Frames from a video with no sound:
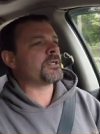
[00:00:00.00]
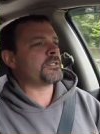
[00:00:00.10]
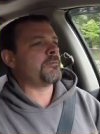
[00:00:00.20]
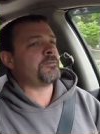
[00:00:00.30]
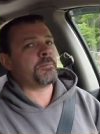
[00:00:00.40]

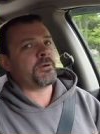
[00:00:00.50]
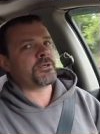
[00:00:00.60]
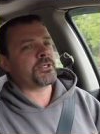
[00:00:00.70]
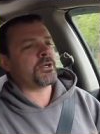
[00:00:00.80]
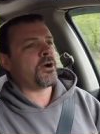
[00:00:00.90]
except for the
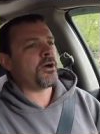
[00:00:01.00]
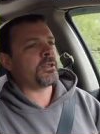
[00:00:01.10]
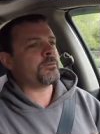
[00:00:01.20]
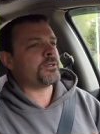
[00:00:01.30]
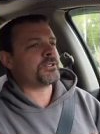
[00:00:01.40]
person
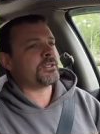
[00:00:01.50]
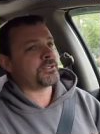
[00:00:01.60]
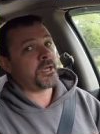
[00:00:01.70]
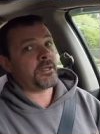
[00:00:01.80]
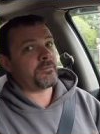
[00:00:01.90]
calling, which is
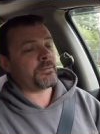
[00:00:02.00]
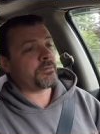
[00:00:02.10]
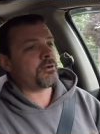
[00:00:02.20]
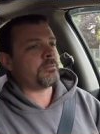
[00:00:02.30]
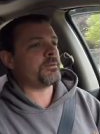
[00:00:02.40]
kind of the
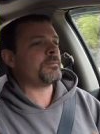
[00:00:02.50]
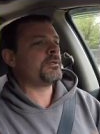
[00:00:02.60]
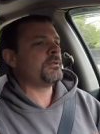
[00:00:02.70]
problem.